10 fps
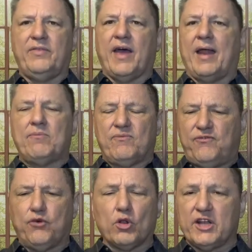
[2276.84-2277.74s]
that
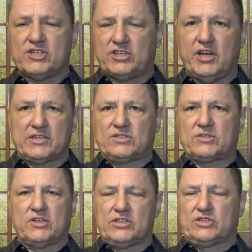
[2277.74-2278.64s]

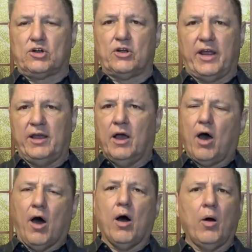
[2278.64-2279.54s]
foolishness concerning,
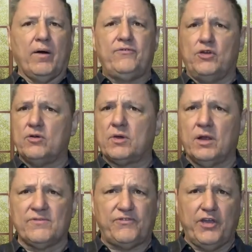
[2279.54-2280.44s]
oh, if you
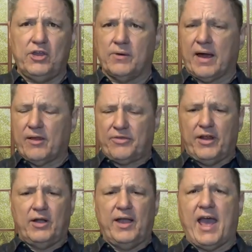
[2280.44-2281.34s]
can figure out
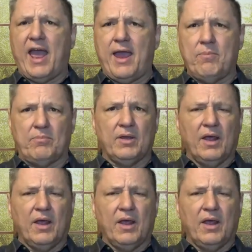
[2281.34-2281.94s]
their name,